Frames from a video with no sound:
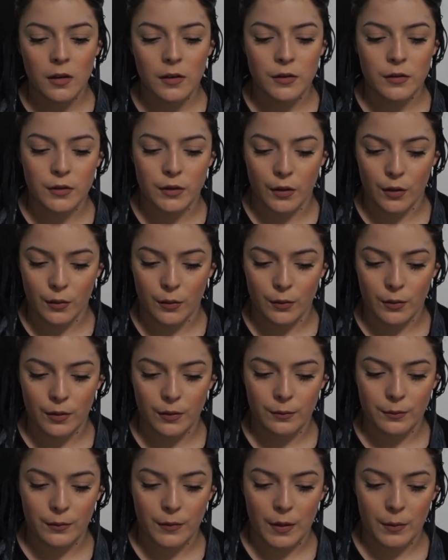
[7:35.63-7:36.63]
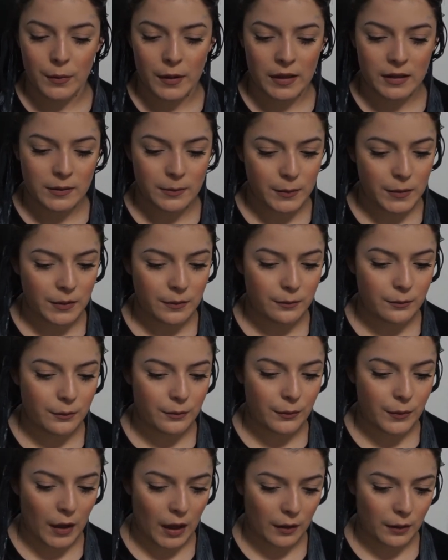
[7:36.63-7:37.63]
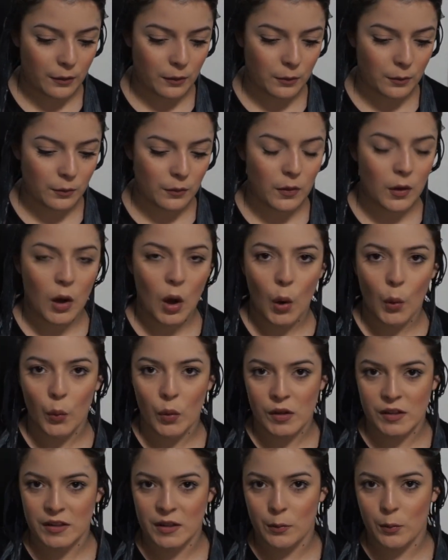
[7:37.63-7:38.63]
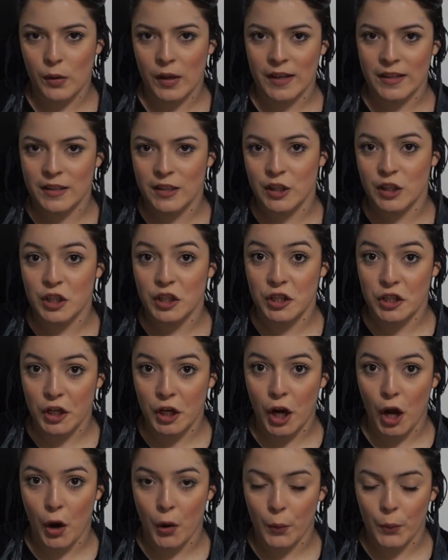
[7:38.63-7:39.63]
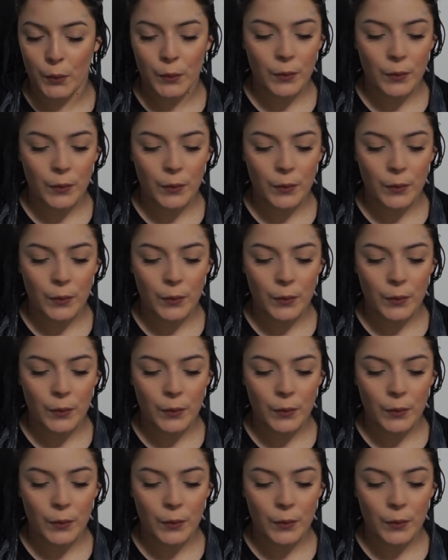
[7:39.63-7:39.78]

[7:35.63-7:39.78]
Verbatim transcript: So, my basement bathroom was the place to go.